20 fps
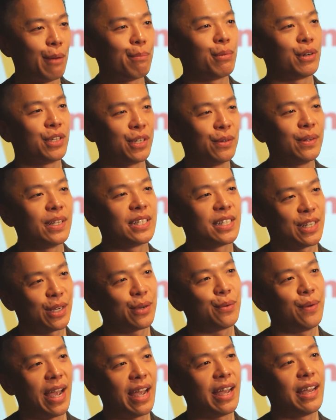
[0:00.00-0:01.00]

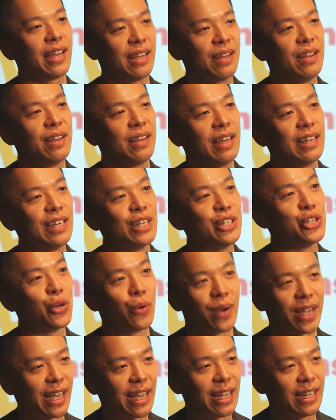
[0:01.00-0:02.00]
opportunistic way and
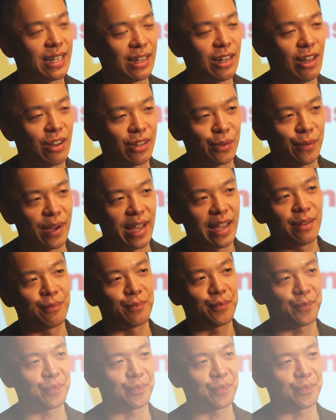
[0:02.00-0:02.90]
enjoying it along the way.